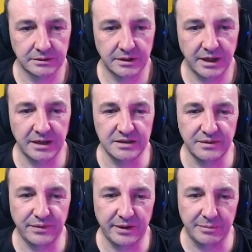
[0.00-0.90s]
It is a
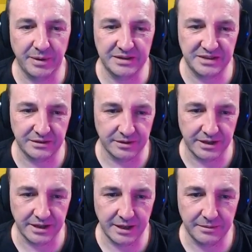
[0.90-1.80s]
very basic looking
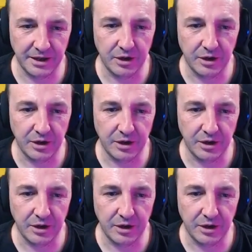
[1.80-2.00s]
game though.